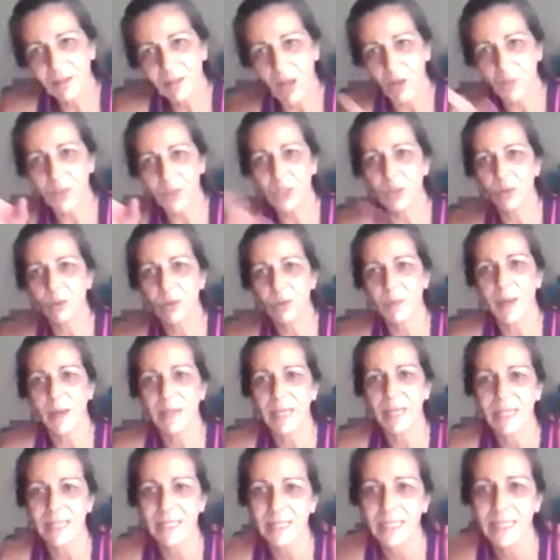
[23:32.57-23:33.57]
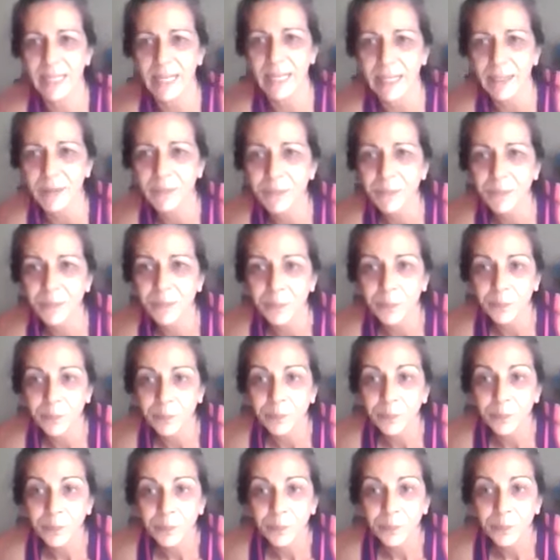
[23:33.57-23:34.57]
like we talked about yesterday
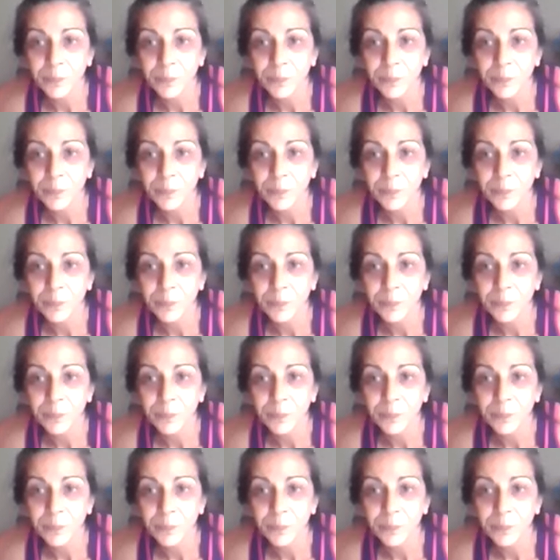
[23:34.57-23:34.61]
if